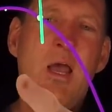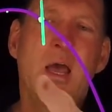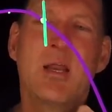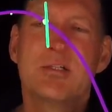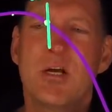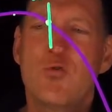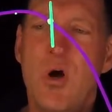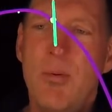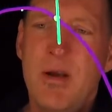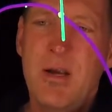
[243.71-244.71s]
And as I
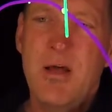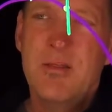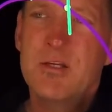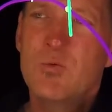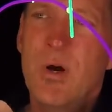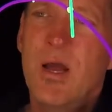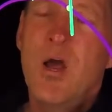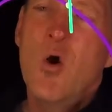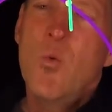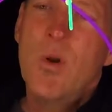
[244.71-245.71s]
drop on down this way,
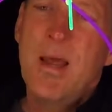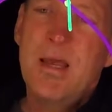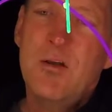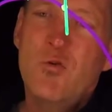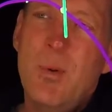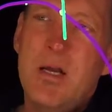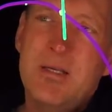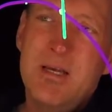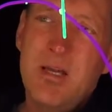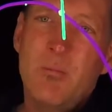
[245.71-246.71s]
when I get to about
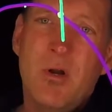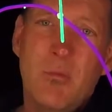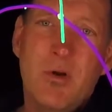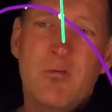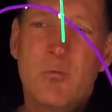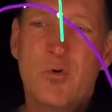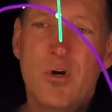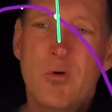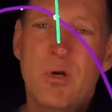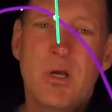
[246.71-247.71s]
10 millimeters of
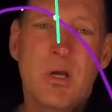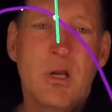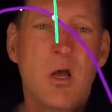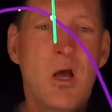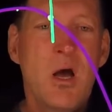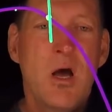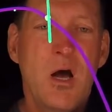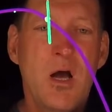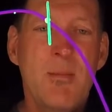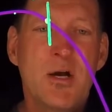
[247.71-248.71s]
mercury again,
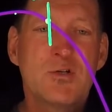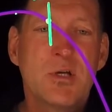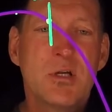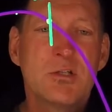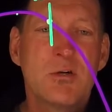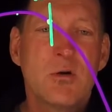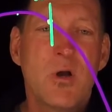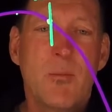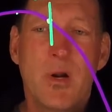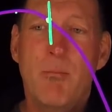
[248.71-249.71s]
I'm actually going
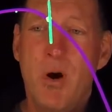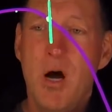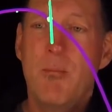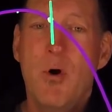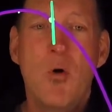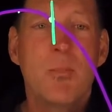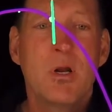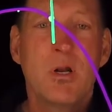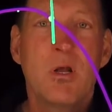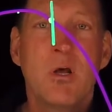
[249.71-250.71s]
to pop
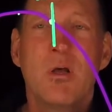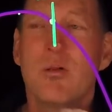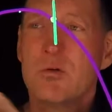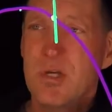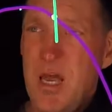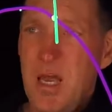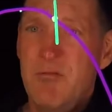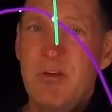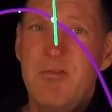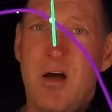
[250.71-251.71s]
open those
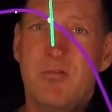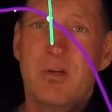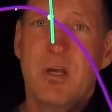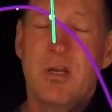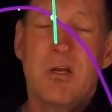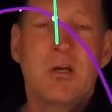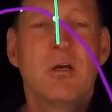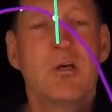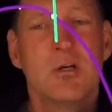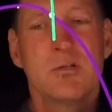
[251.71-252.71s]
AV valves again.
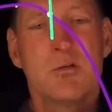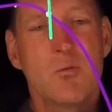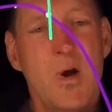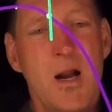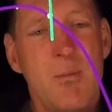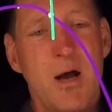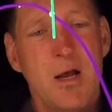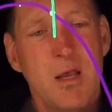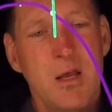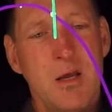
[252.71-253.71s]
So right
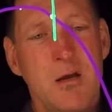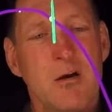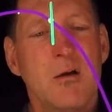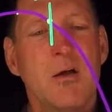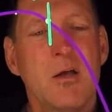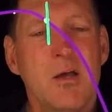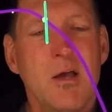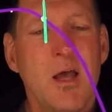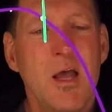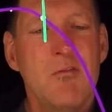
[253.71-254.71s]
about here,
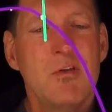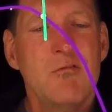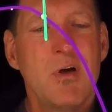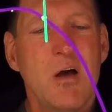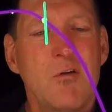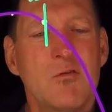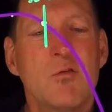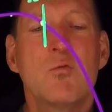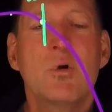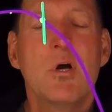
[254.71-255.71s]
AV valves
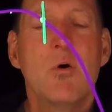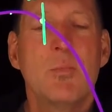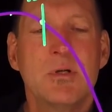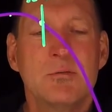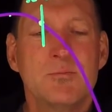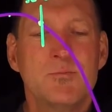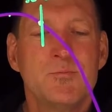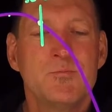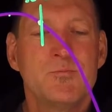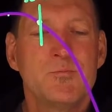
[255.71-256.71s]
reopen.
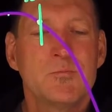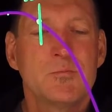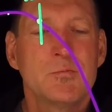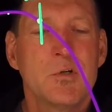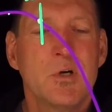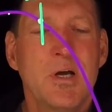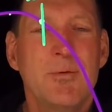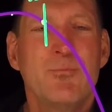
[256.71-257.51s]
All right.